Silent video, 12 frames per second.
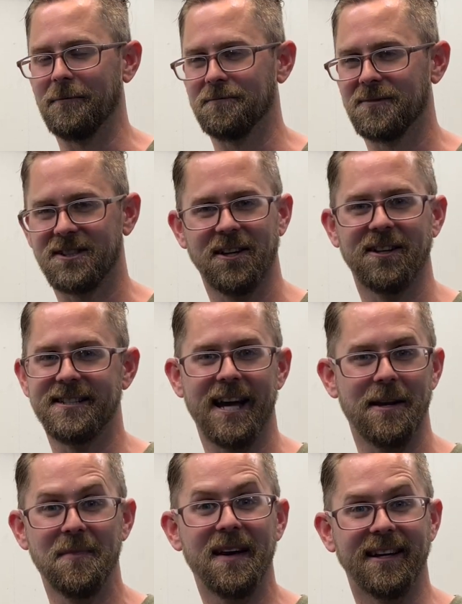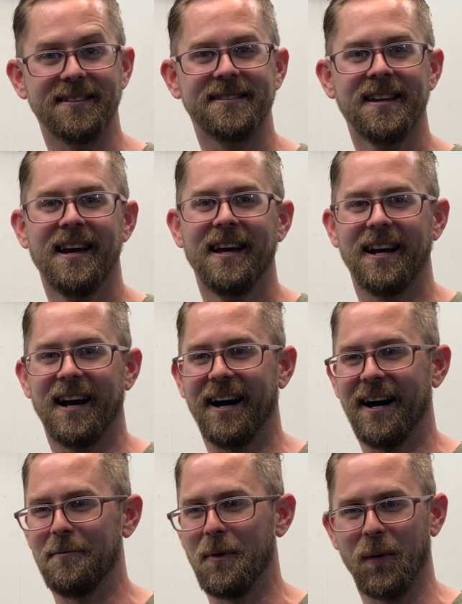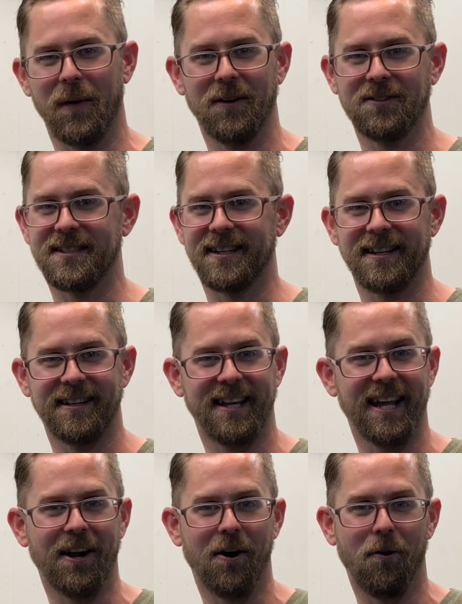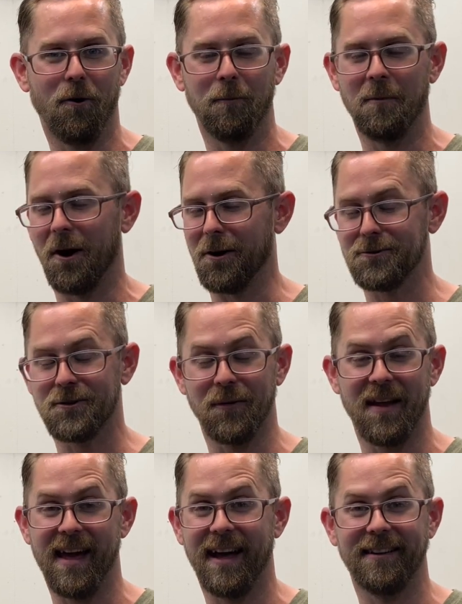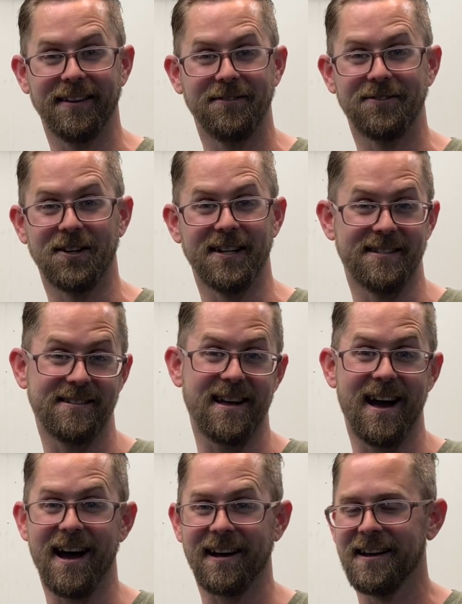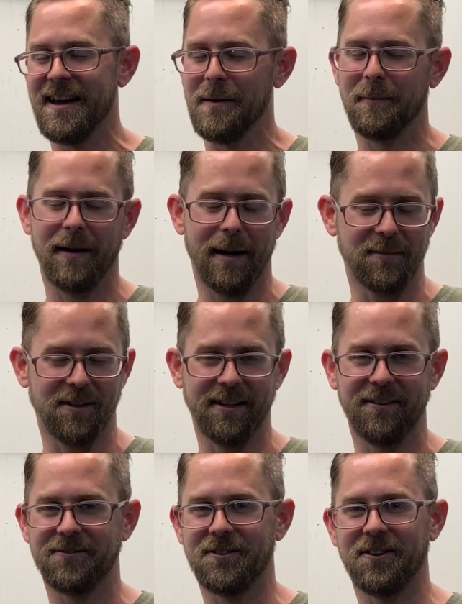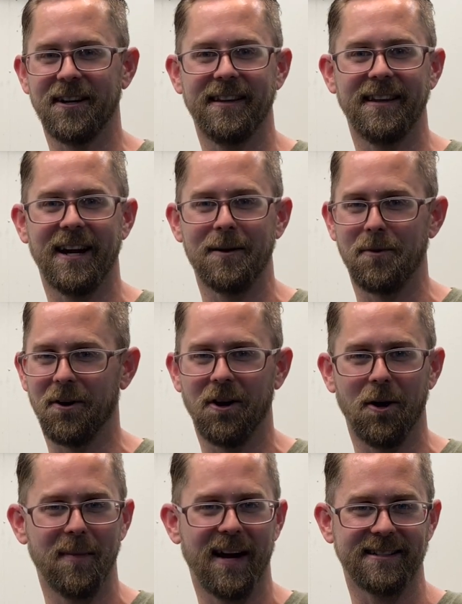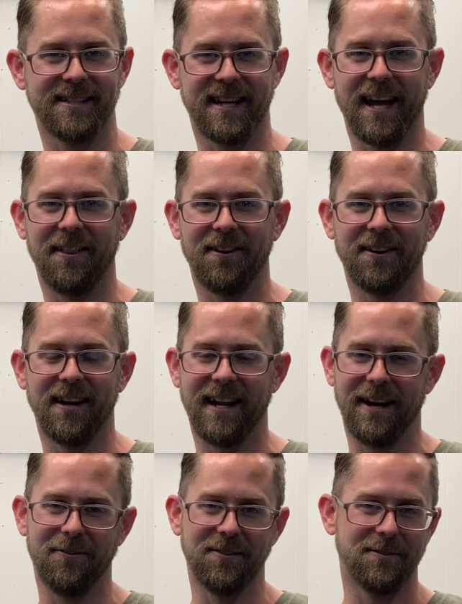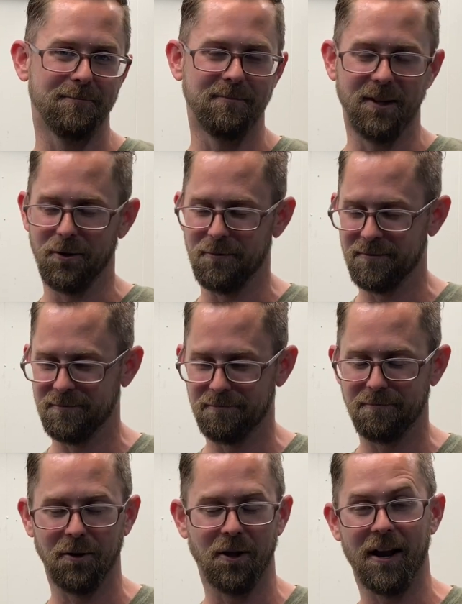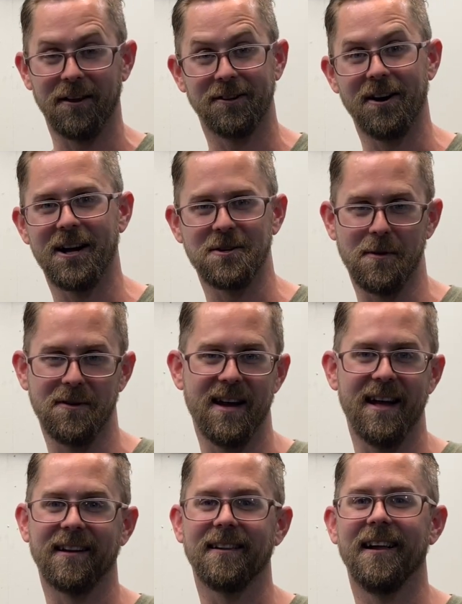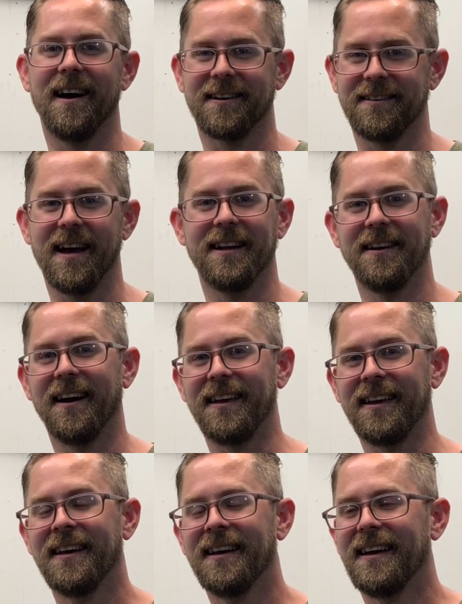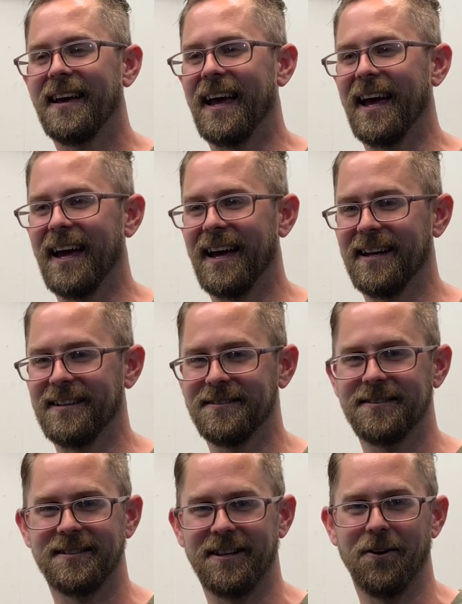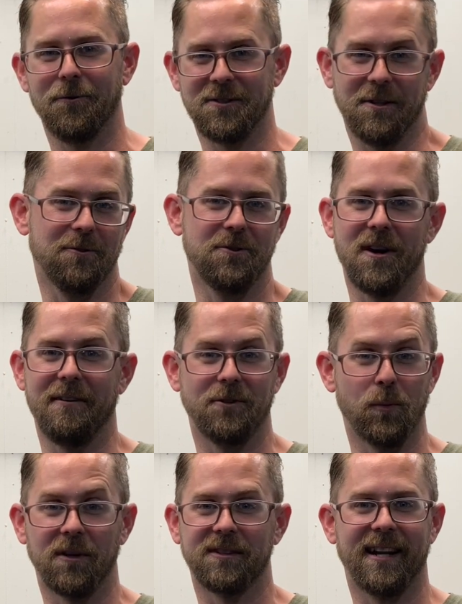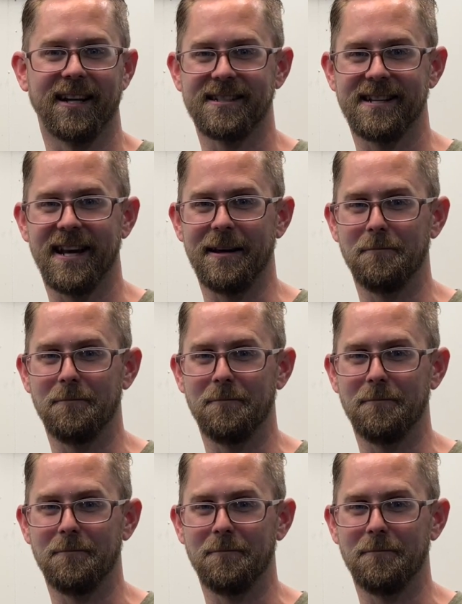Still a dead miss, but we were able to get it home. AutoZone had a lifter in stock, popped the lifter in there, put it all back together, and I was, you know, pulling out of the garage about 9 o'clock that night, and, you know, was able to drive it to work the next day.